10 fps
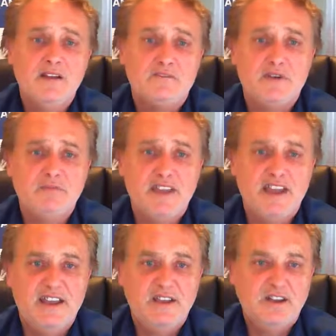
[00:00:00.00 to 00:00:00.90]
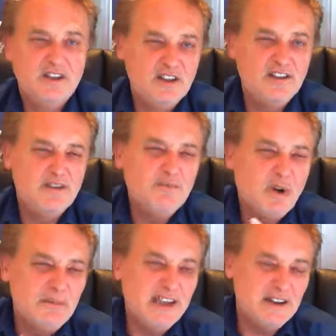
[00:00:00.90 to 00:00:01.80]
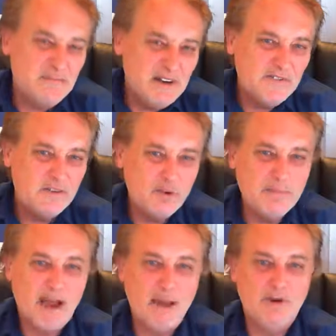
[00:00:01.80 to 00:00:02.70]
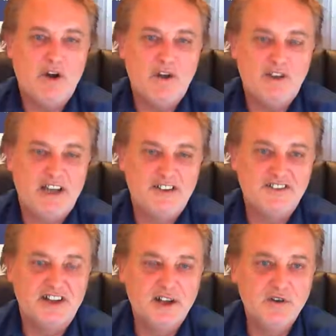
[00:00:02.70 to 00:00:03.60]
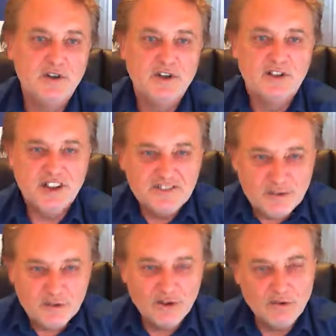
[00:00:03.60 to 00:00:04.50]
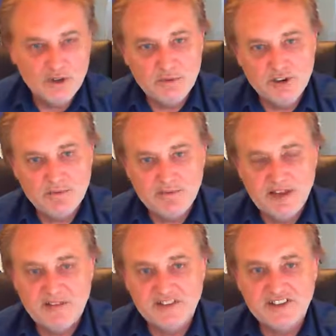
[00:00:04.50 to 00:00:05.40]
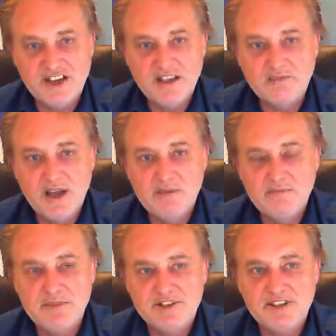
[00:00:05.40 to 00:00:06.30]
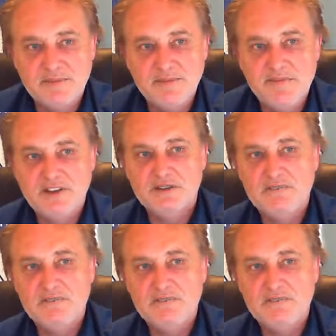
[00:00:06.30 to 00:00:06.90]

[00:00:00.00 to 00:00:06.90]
from there, you might be getting a bit of a repayment holiday. So that's all I really want to be able to say at the moment. But if you can